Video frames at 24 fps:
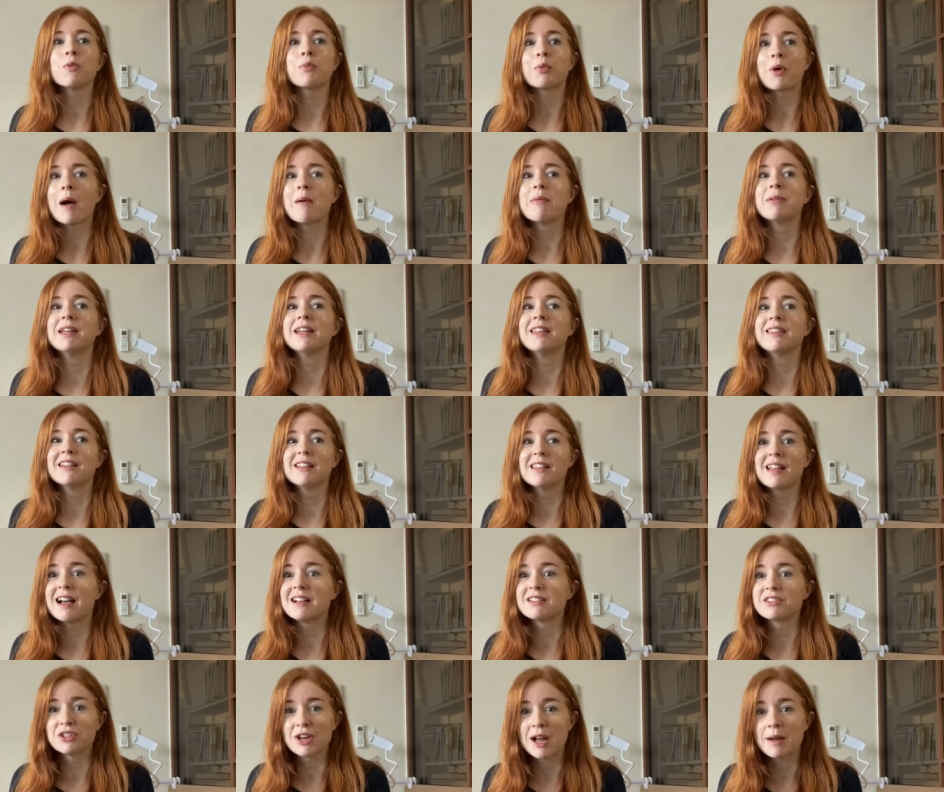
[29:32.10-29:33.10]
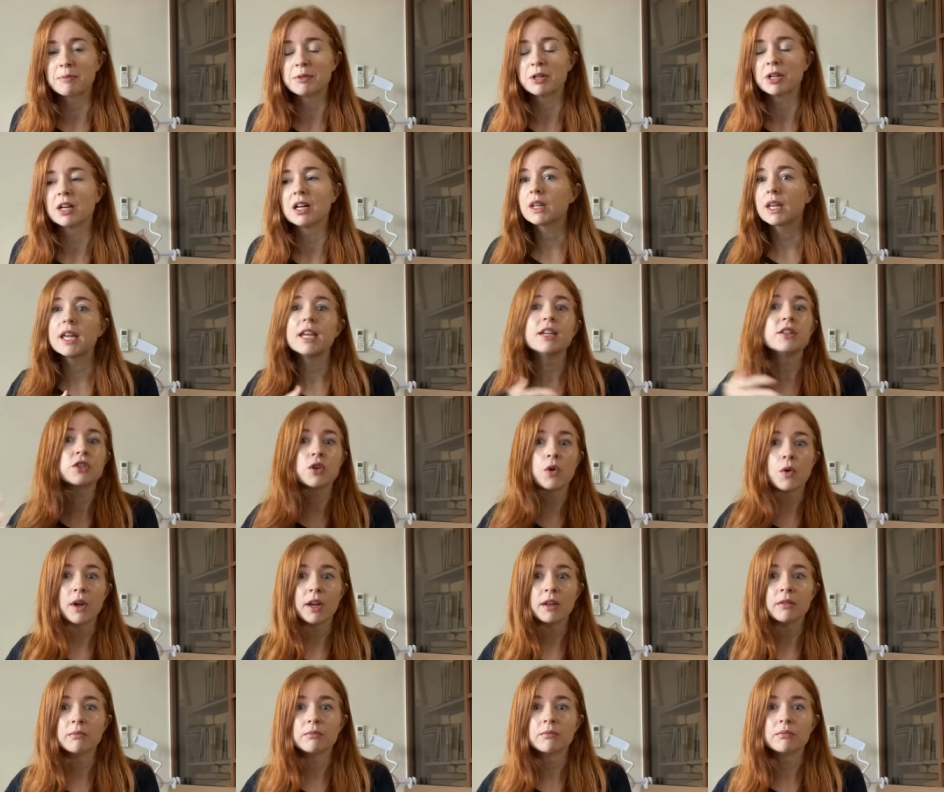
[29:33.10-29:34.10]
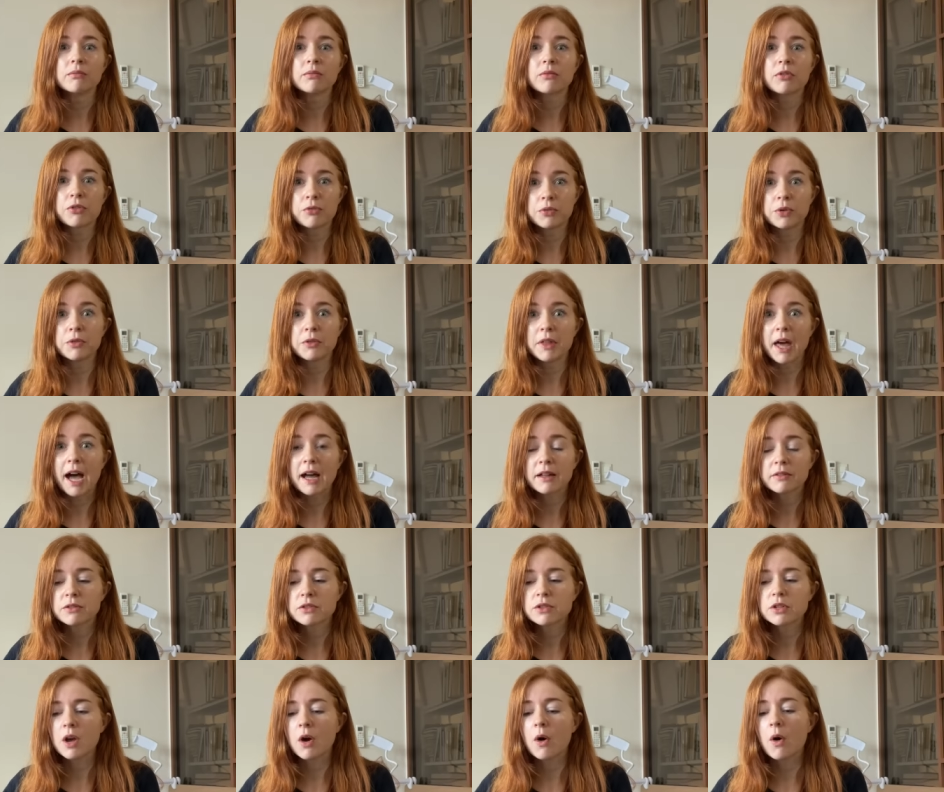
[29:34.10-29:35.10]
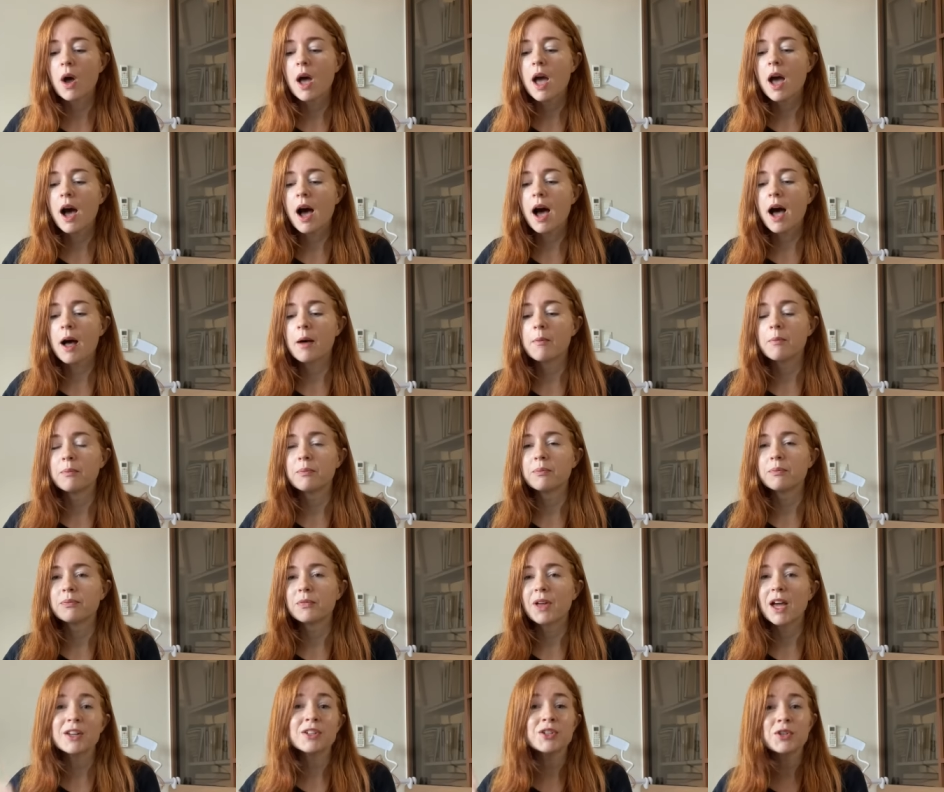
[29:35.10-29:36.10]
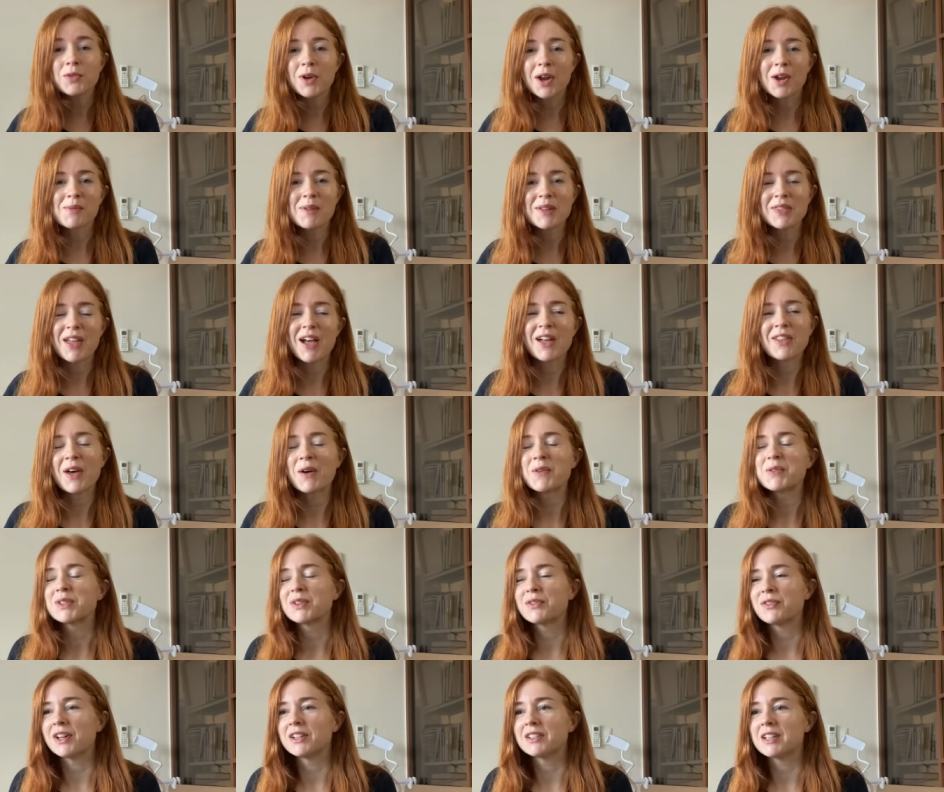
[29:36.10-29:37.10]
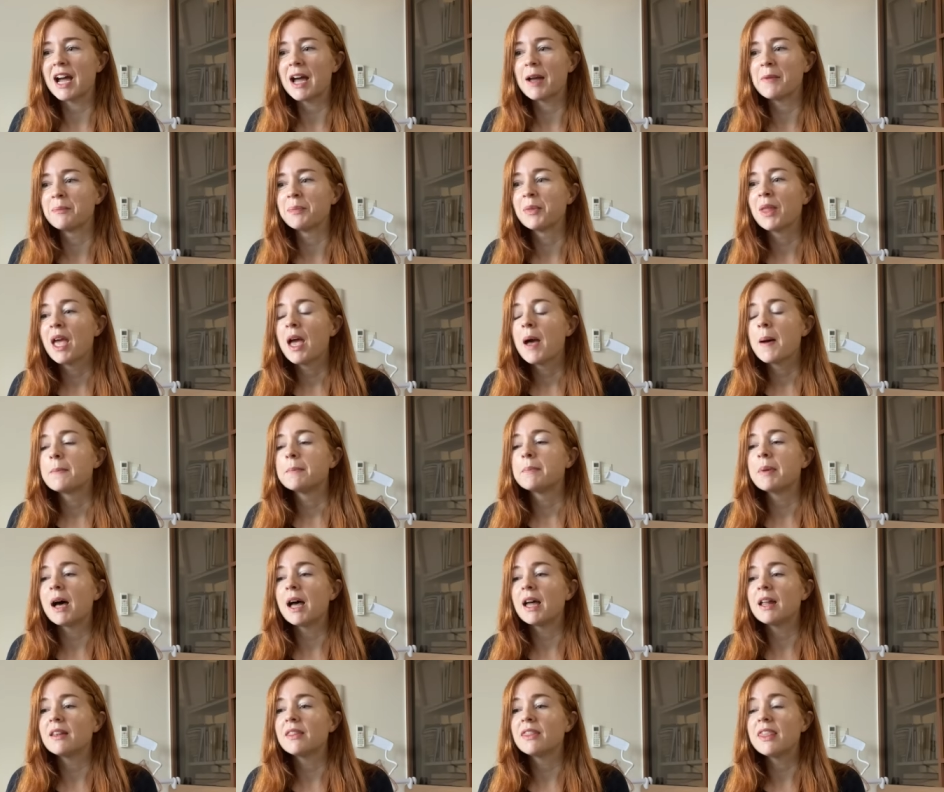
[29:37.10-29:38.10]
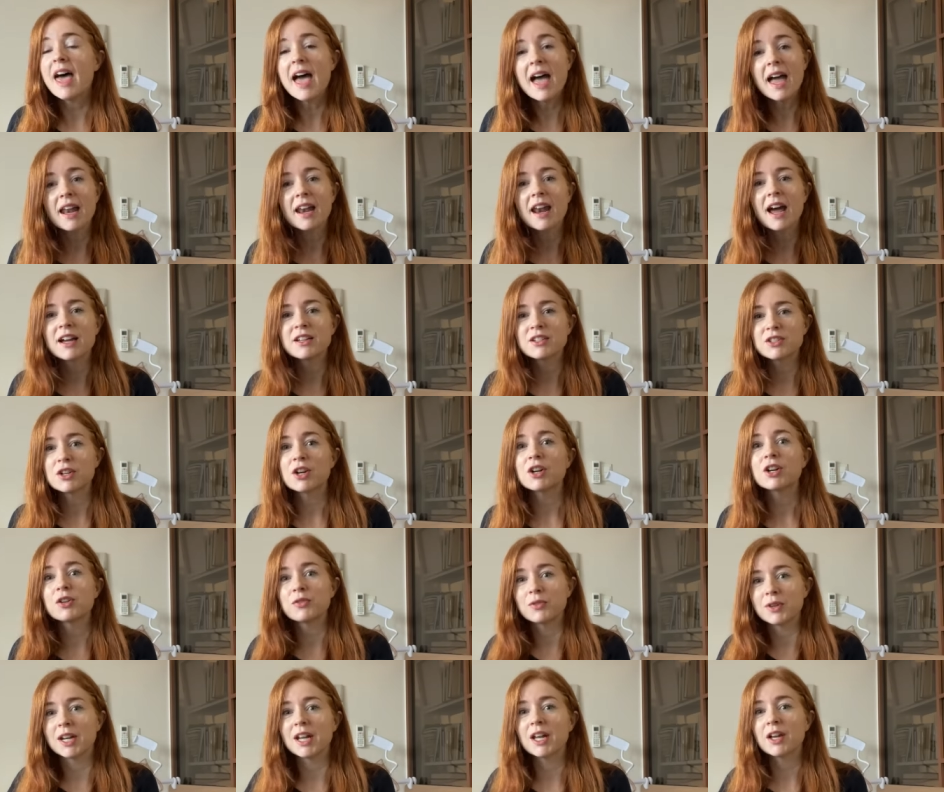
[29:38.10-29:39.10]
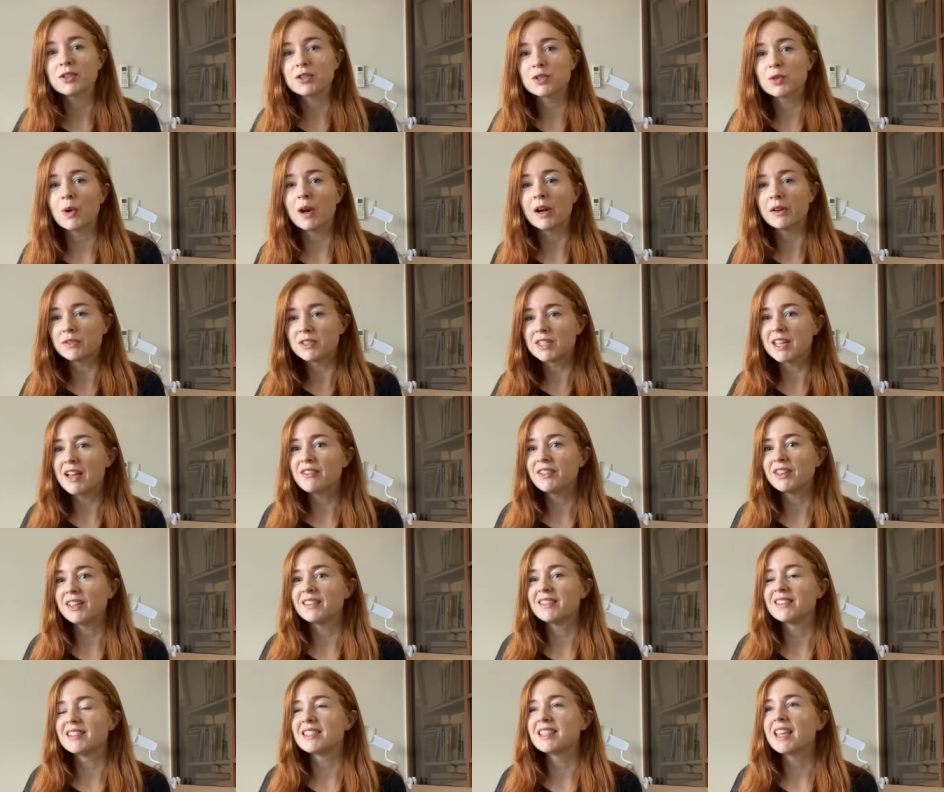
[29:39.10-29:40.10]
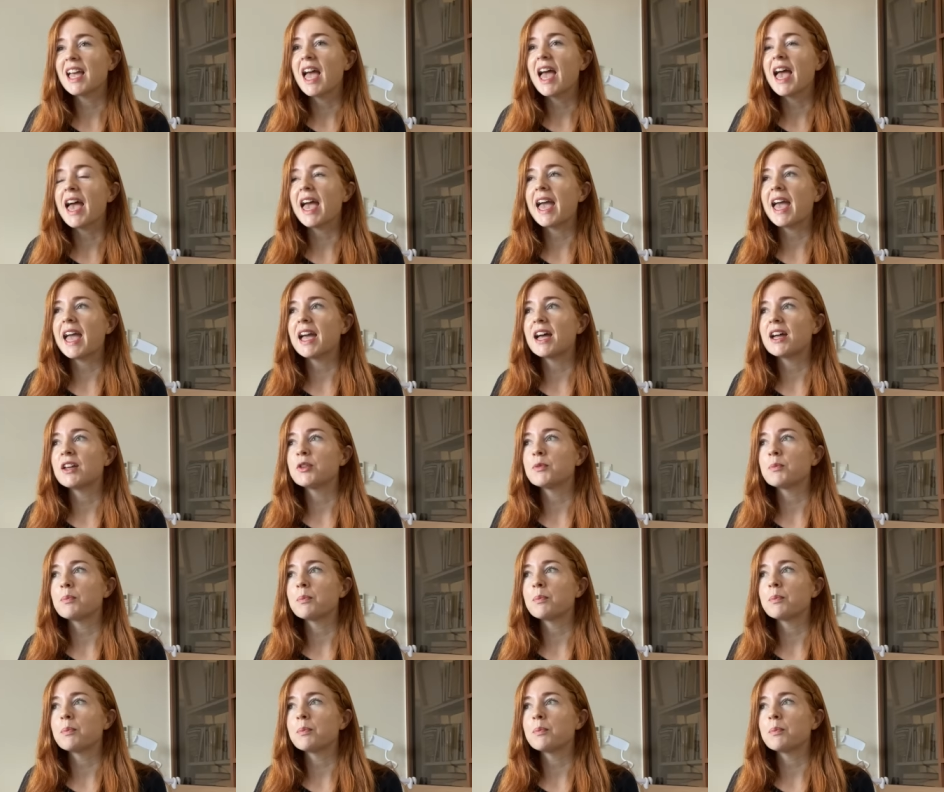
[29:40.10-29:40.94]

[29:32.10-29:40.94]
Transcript: probably the last chapter, he's going through that. So I do recommend that. That was a fun time. But then I started reading A Square of Sevens, and